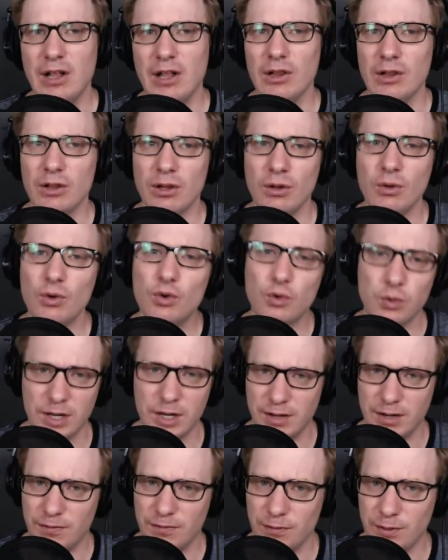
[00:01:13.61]

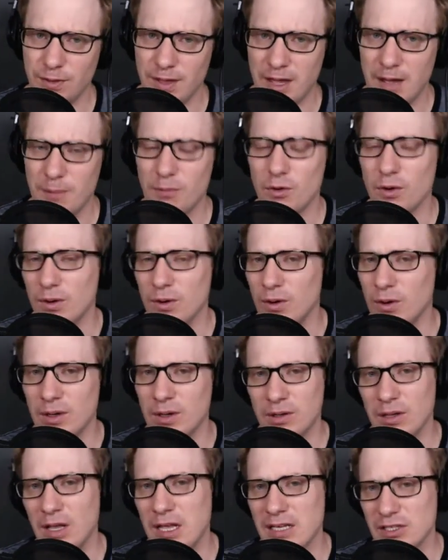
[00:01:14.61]
lucrative for them, or
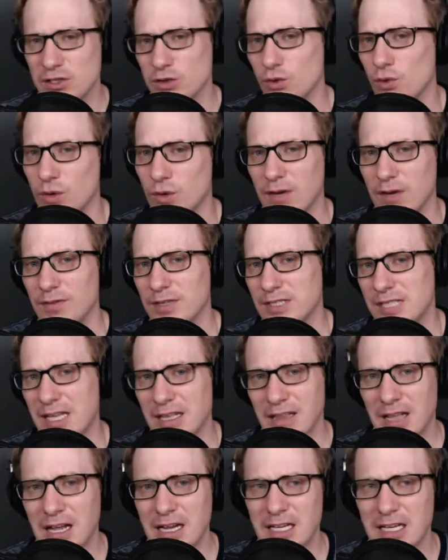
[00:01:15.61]
as lucrative as they'd
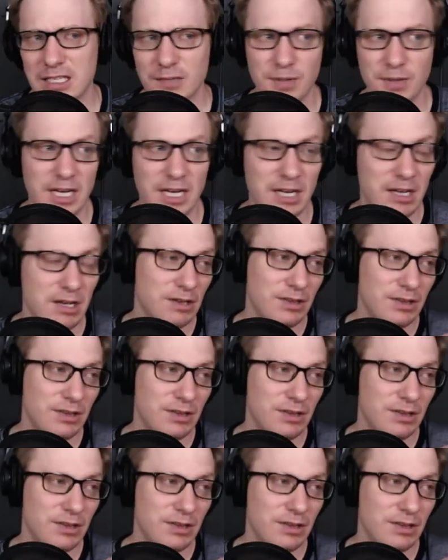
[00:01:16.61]
like it to be,